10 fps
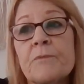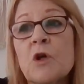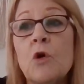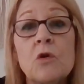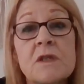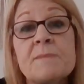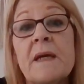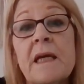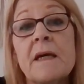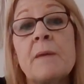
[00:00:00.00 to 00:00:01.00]
cause
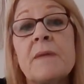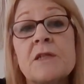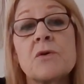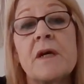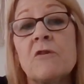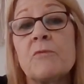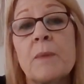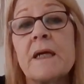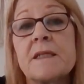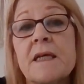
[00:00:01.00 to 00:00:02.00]
me a mental health
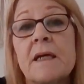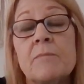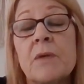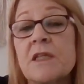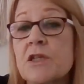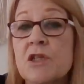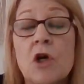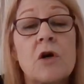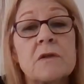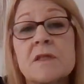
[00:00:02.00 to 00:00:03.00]
breakdown by just
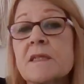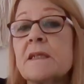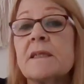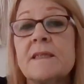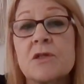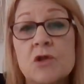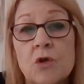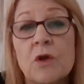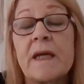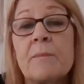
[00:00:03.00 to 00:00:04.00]
constantly
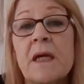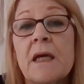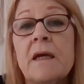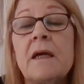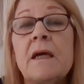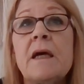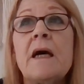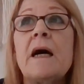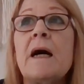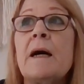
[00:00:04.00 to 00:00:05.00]
stalking me.
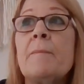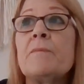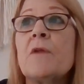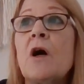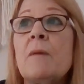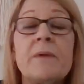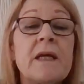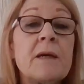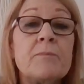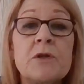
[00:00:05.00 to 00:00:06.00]
I'm
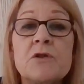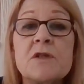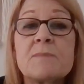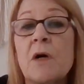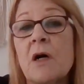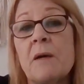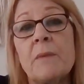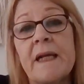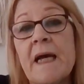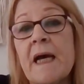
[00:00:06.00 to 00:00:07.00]
being abused by
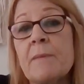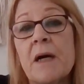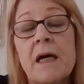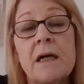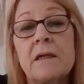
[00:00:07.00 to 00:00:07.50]
my neighbour